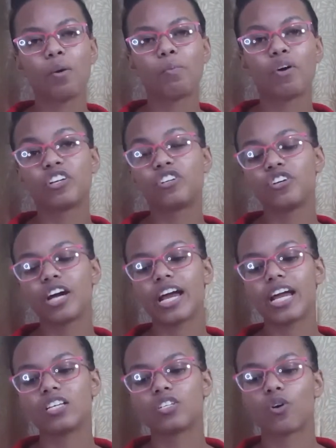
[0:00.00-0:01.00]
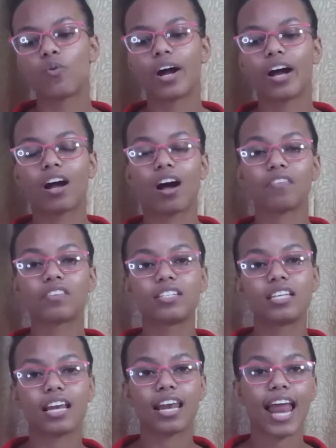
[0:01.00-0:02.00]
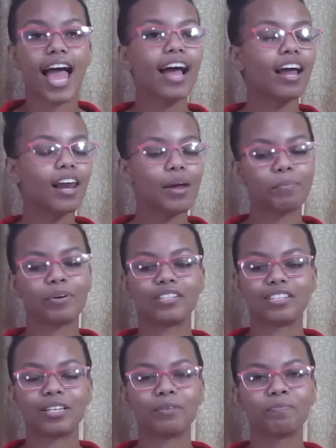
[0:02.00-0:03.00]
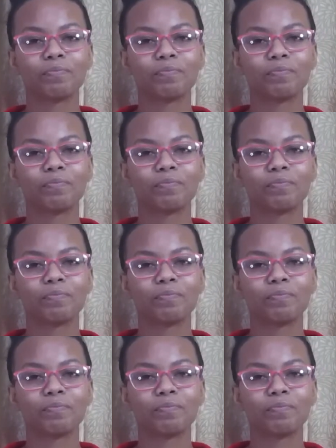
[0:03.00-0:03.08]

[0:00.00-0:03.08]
portrays the work of sin like leprosy.